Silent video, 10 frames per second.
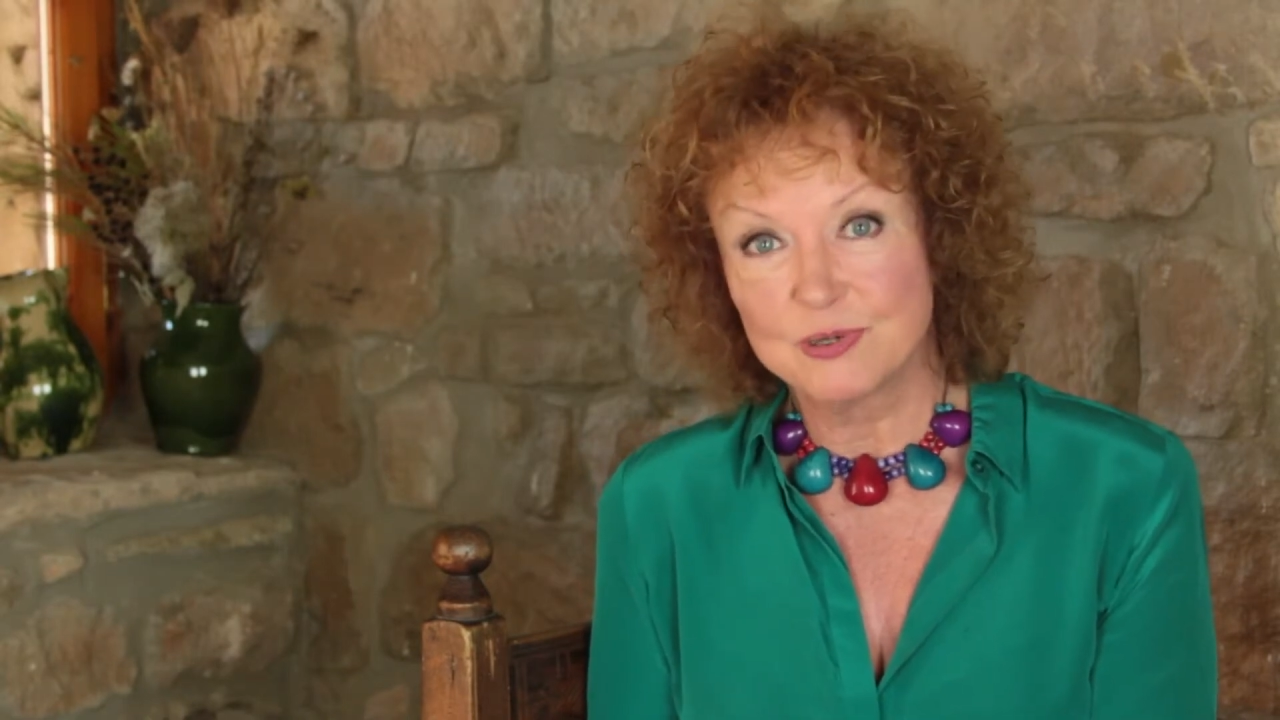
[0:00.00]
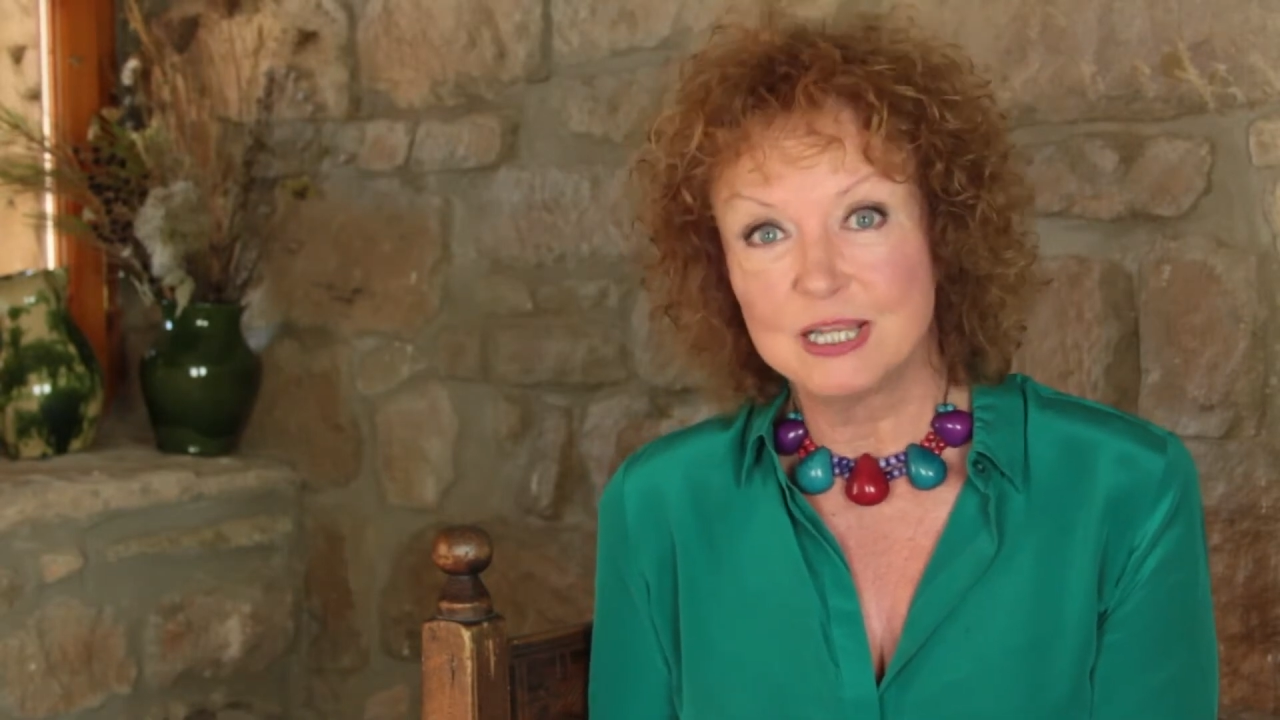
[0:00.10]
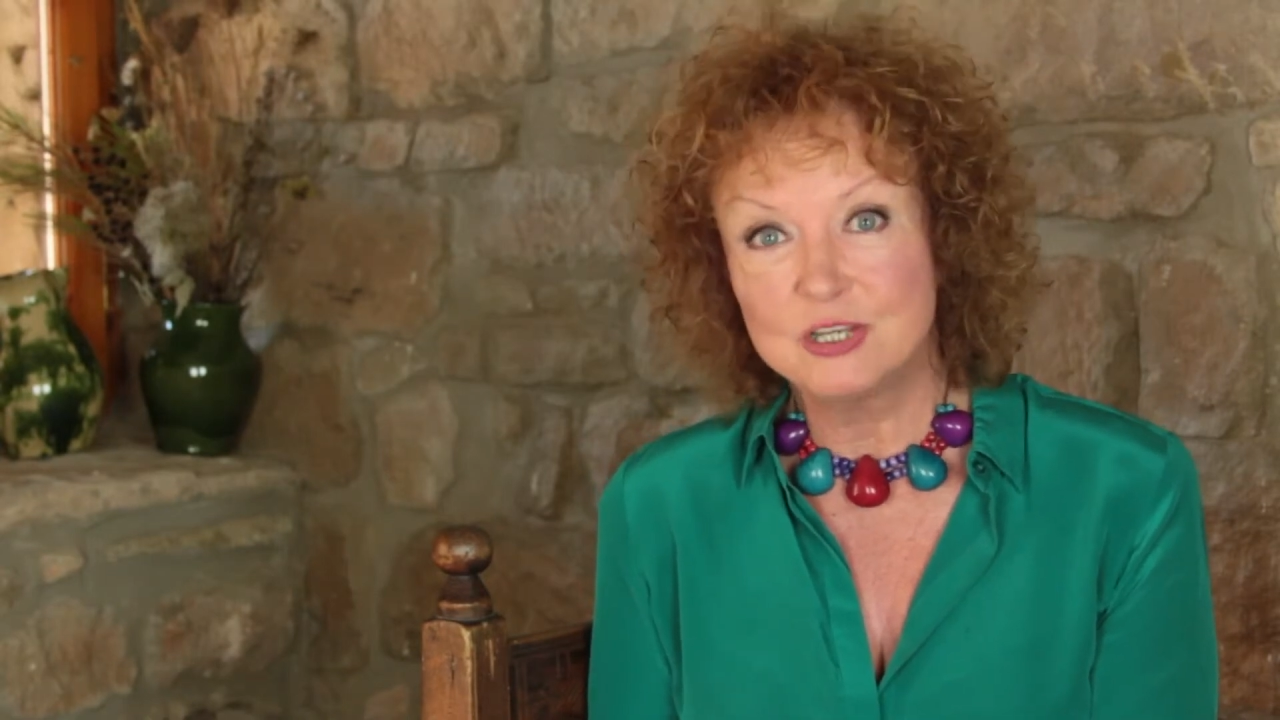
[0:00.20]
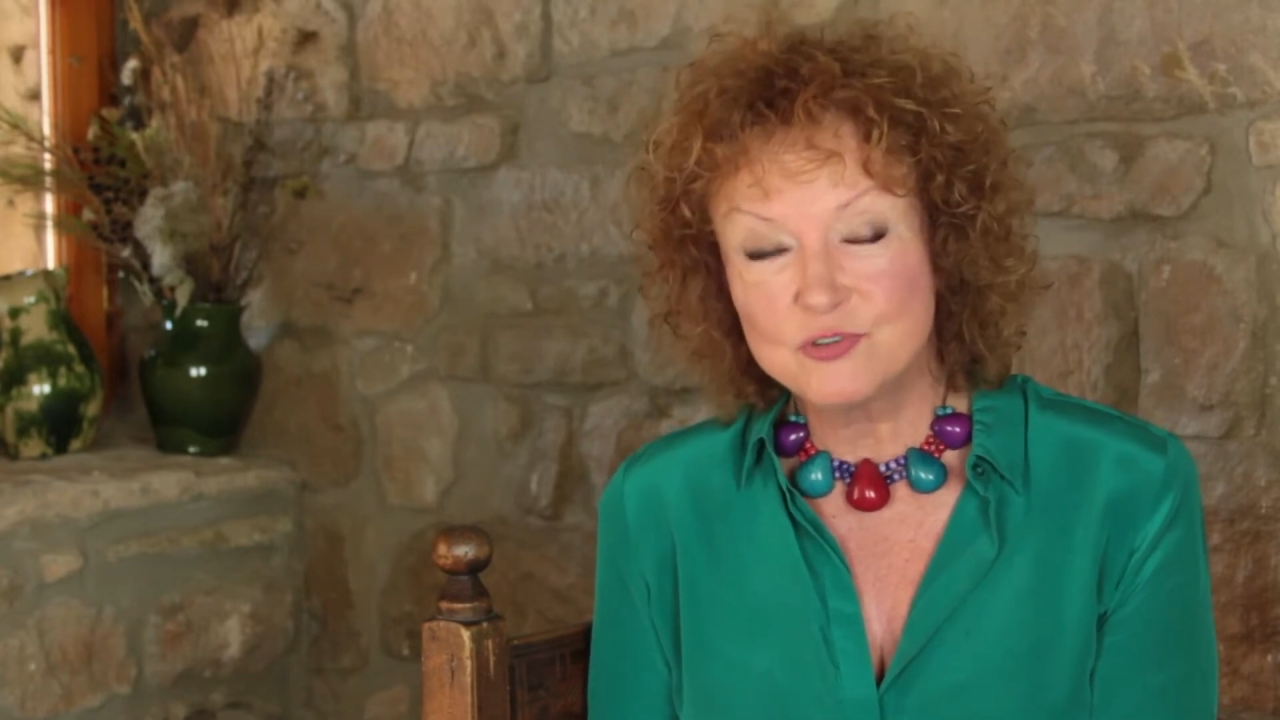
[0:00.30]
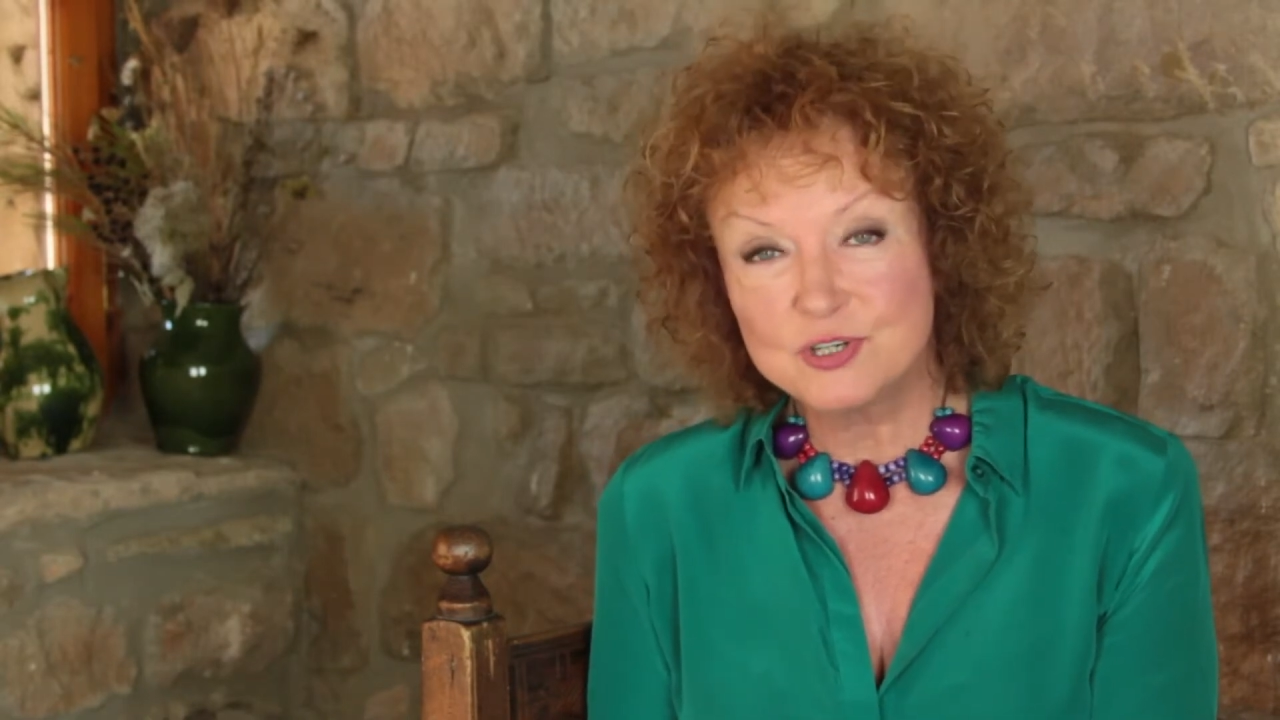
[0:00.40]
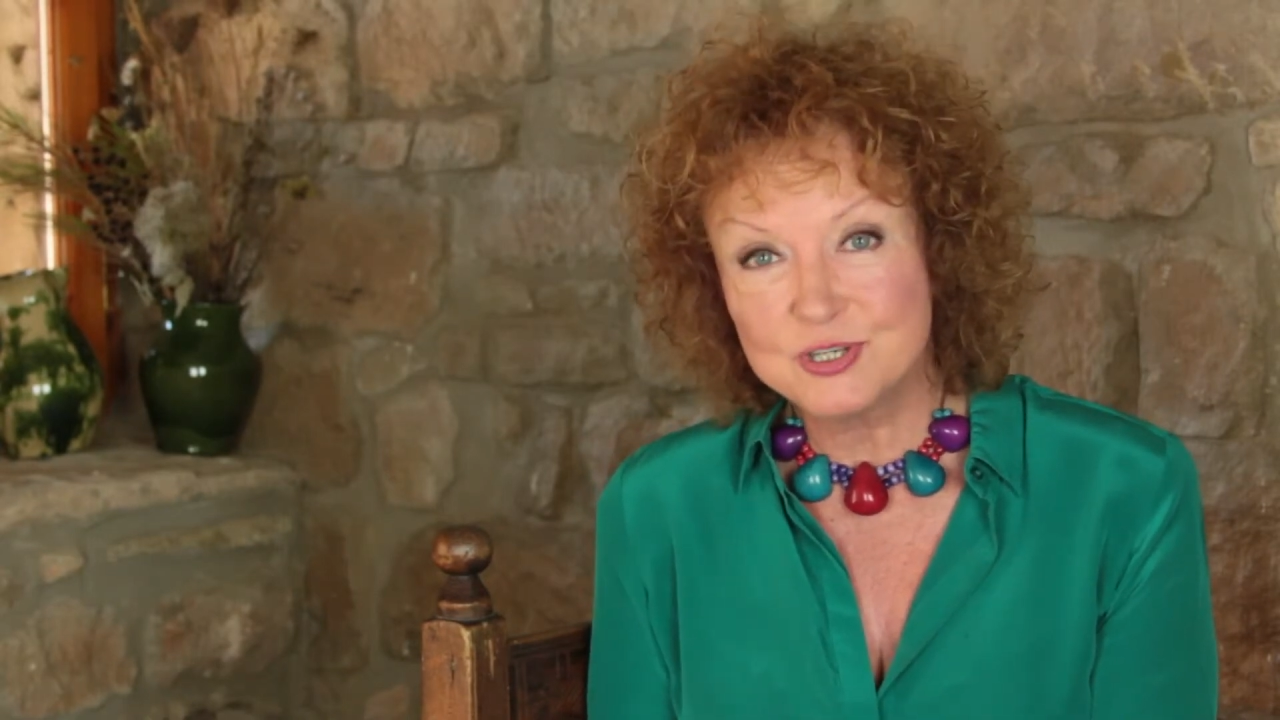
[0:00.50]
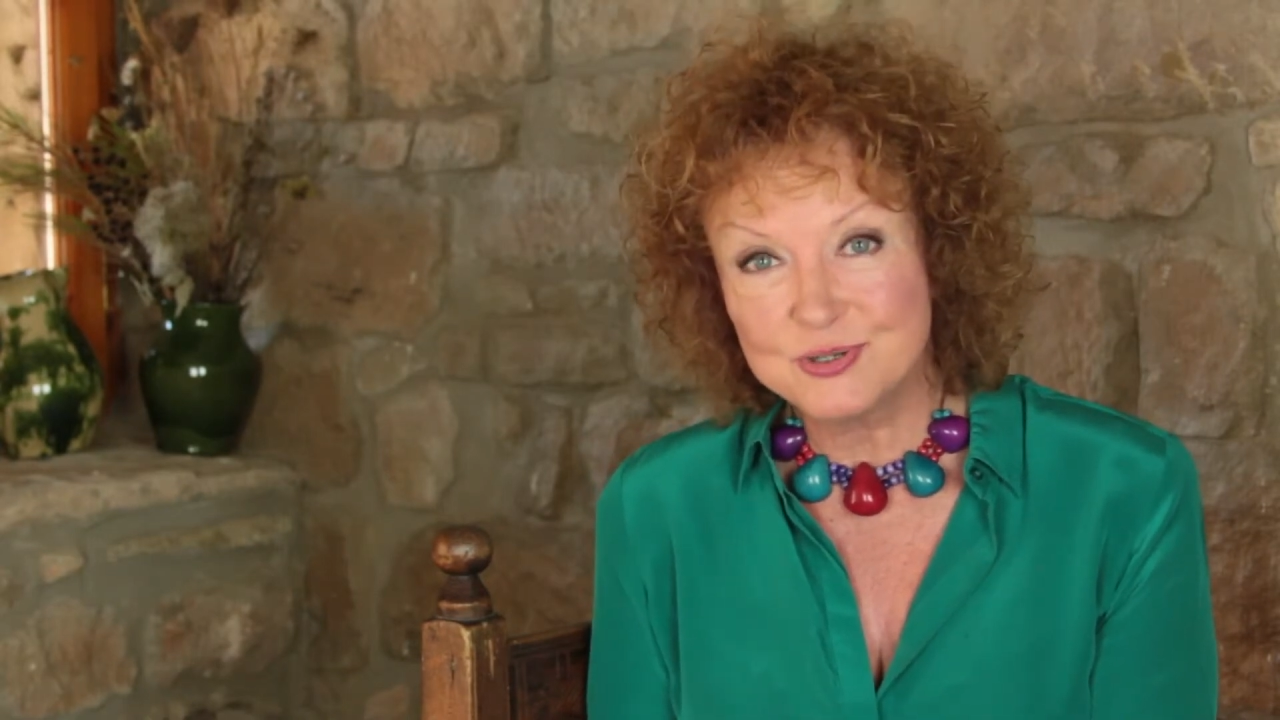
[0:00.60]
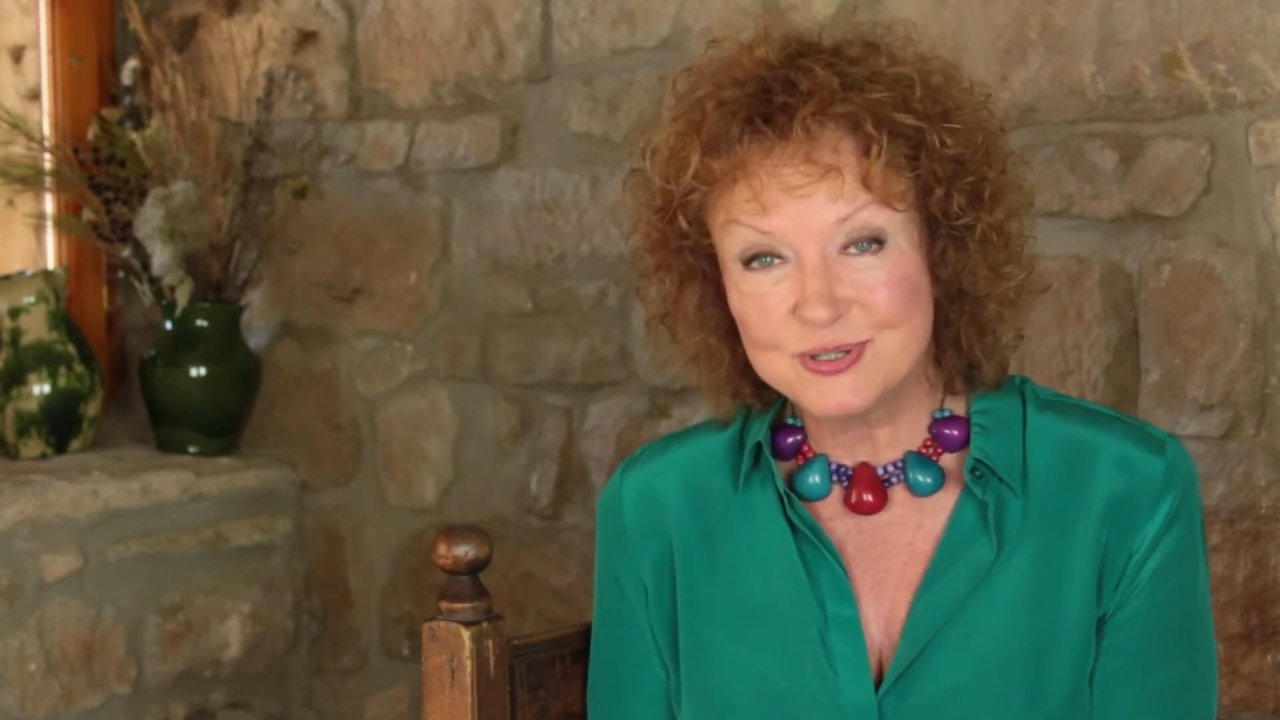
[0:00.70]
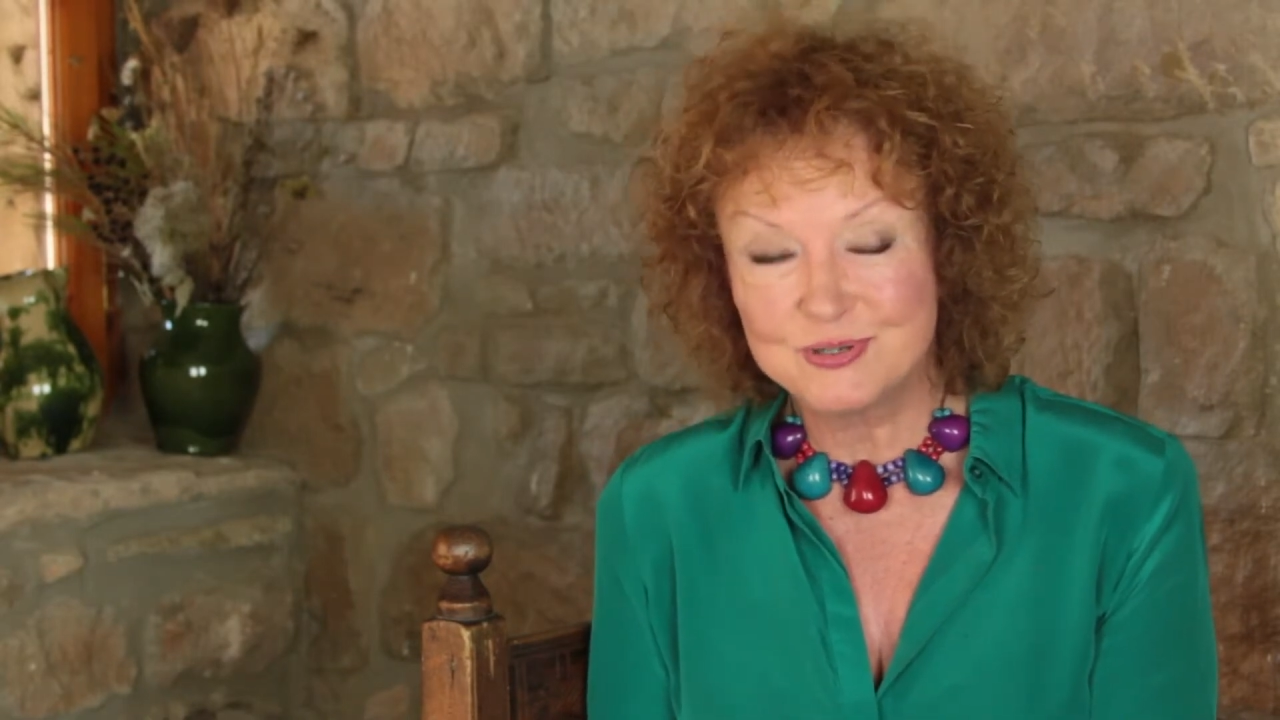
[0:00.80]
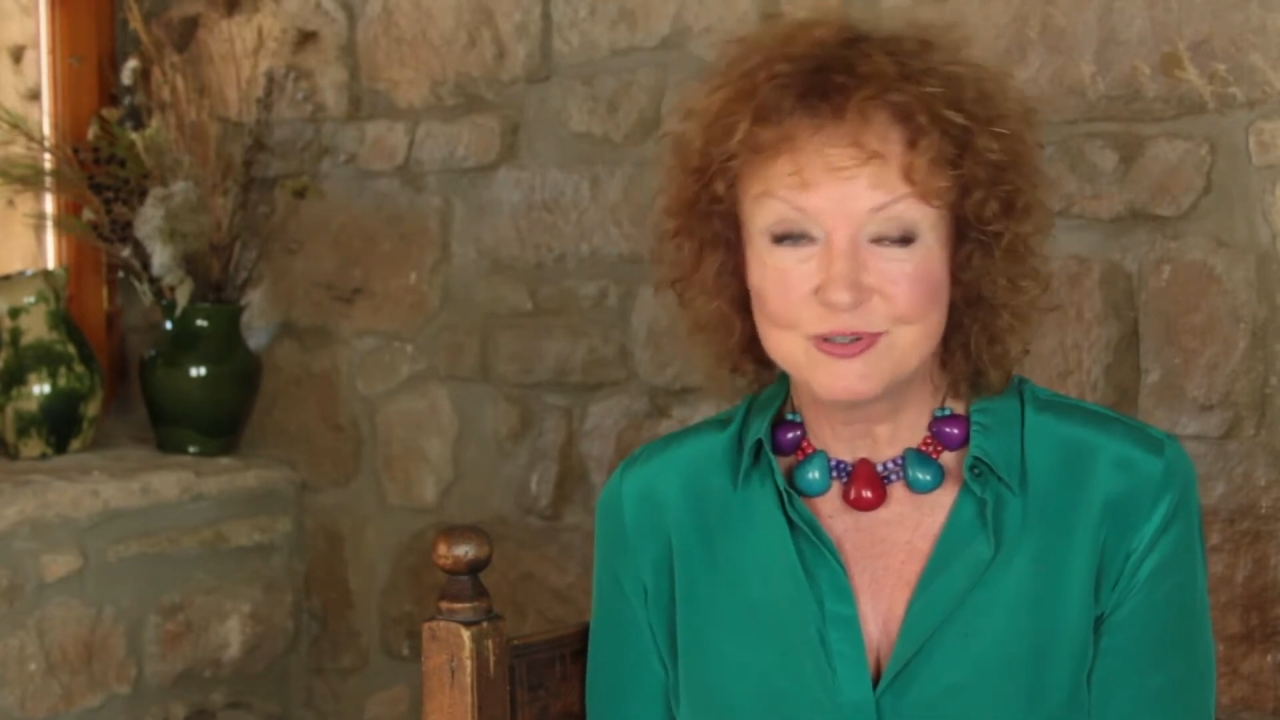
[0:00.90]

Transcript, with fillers: will introduce